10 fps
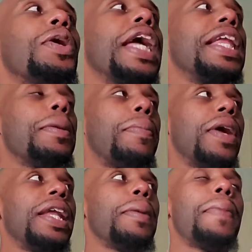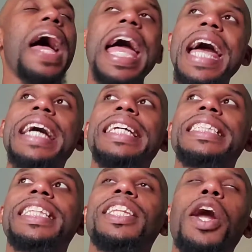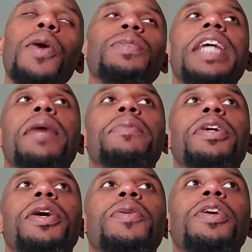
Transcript: in the past, long time ago,